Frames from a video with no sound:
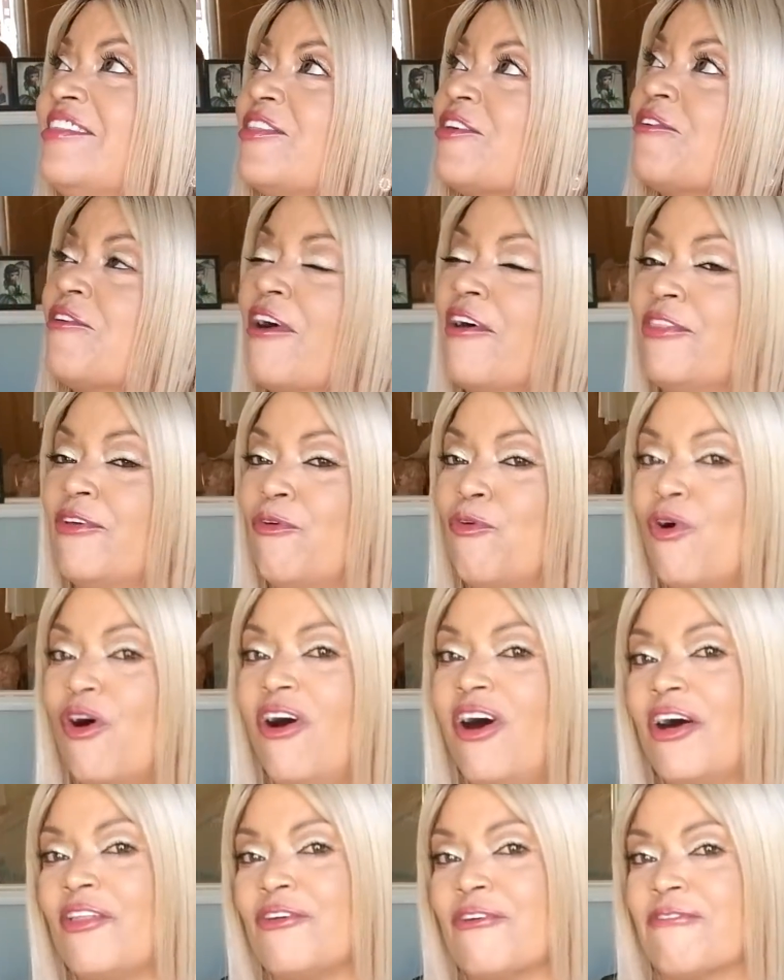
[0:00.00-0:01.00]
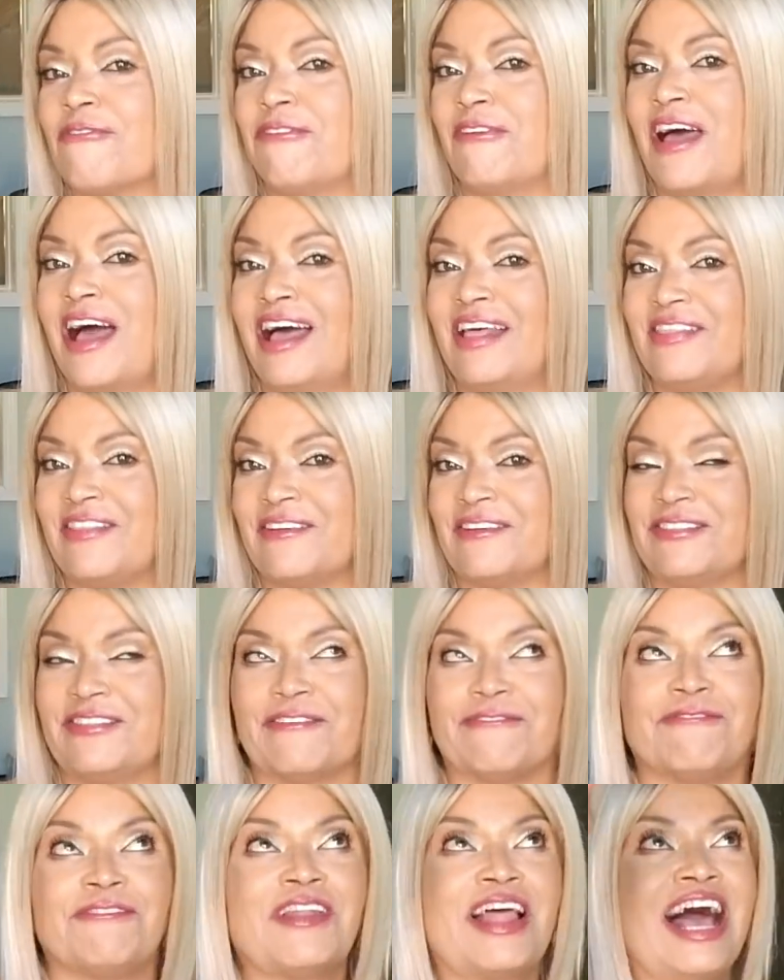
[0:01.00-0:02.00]
They're on the wall. They're fly. They're the
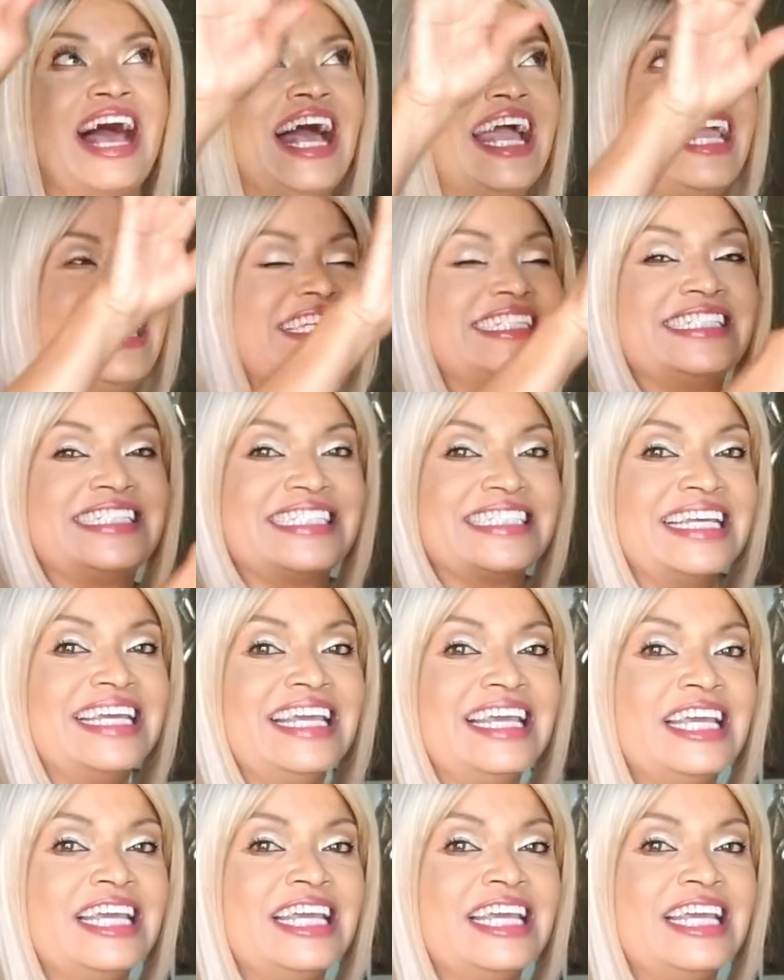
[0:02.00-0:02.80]
flies.